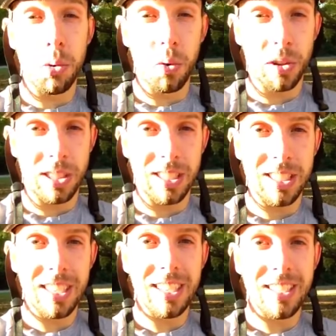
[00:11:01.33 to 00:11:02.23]
moving
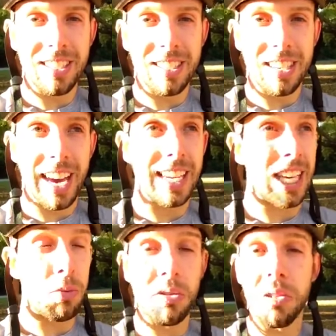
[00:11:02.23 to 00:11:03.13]
and
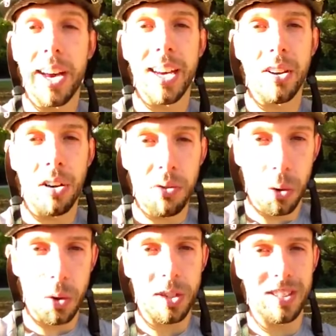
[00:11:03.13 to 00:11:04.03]
keep it flying, of
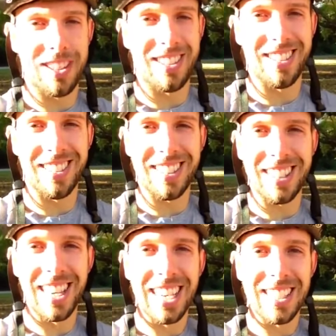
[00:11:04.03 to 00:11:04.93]
course.
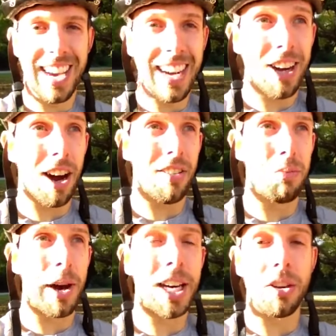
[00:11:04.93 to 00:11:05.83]
Signing off,
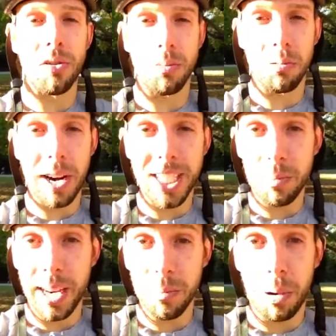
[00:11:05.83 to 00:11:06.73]
Michael from
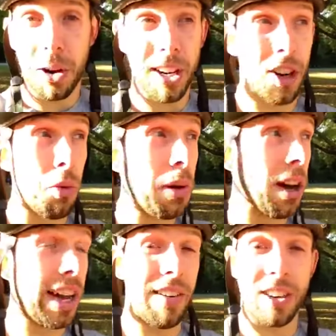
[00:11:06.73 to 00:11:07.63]
Prospect Park. Hope you
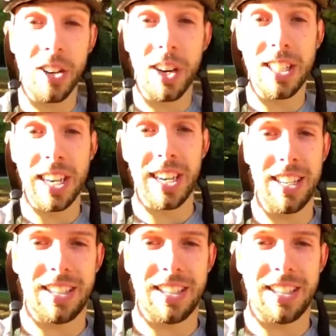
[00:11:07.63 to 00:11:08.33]
all are having a great day.